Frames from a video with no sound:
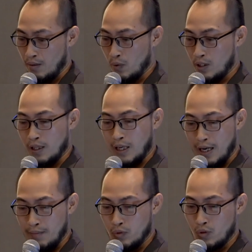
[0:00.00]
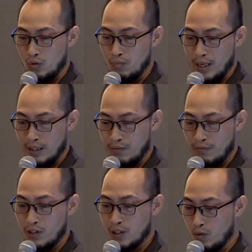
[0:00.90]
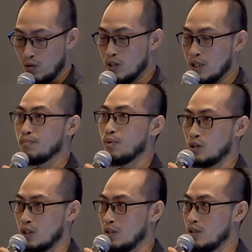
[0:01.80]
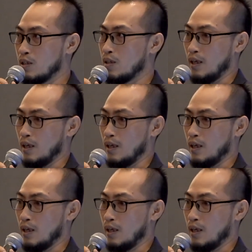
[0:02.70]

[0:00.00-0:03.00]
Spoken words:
with an aim to make visible the importance